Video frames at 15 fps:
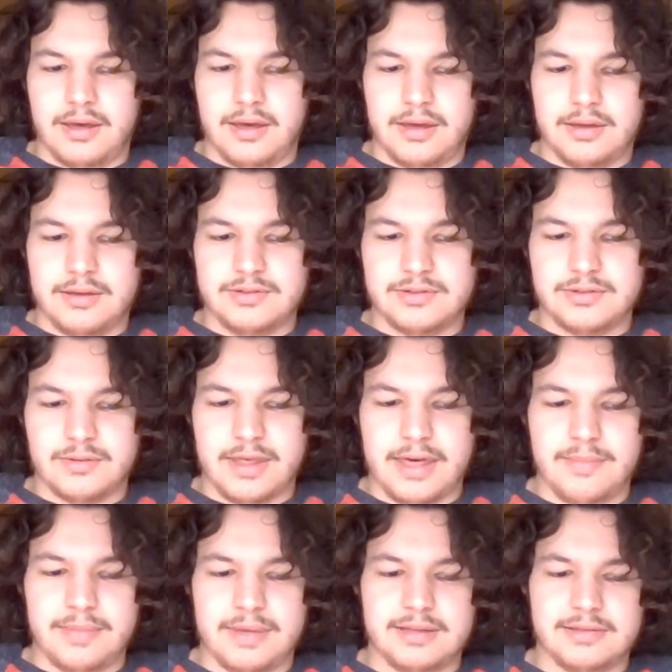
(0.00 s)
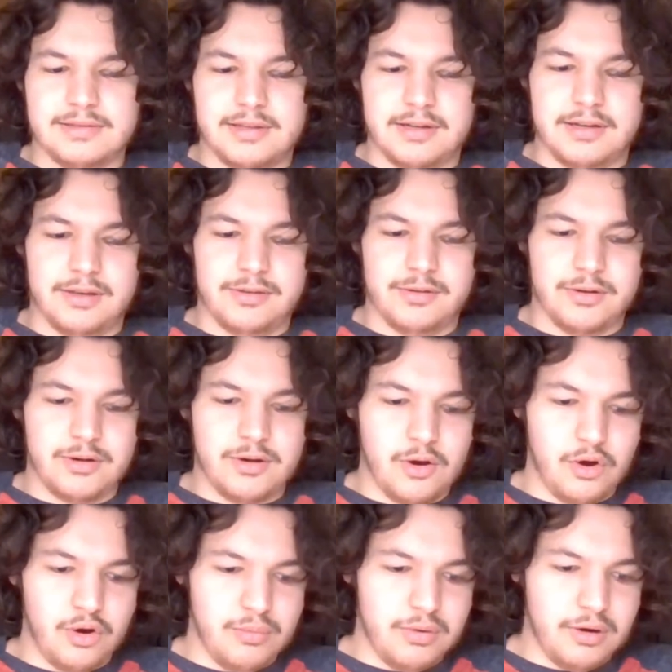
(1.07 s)
So that means that either
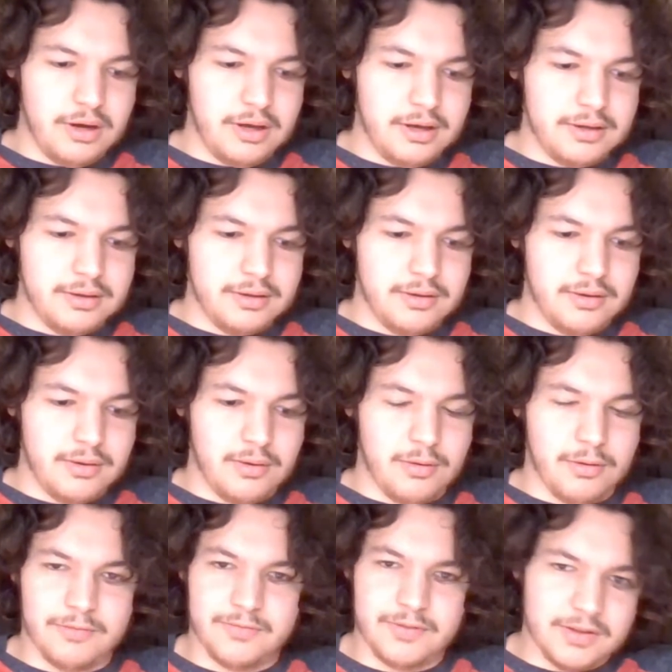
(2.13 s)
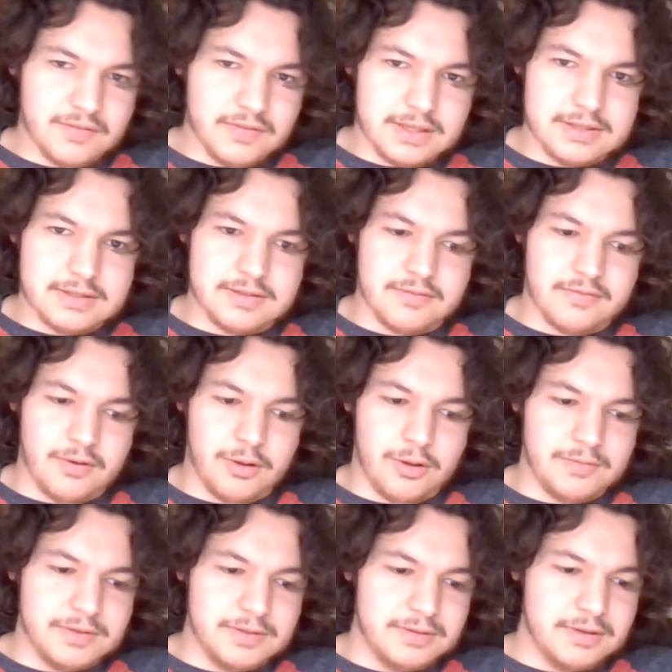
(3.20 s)
Cobra or Vivi is
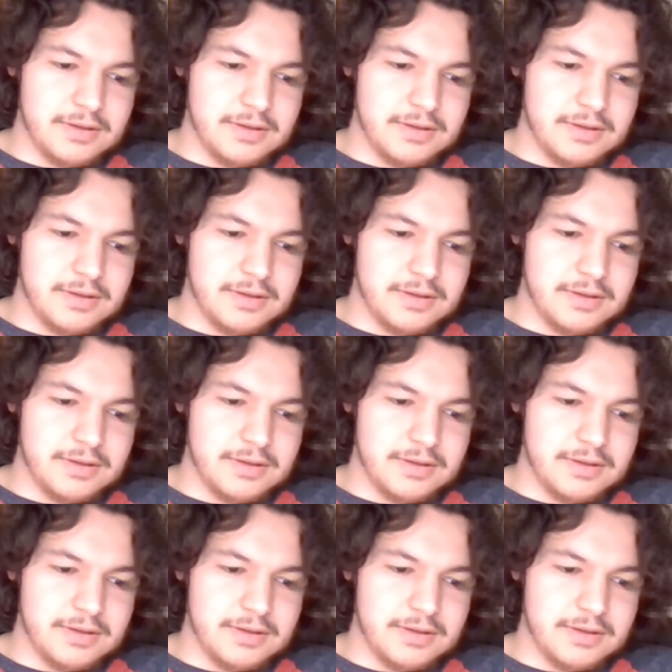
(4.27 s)
involved.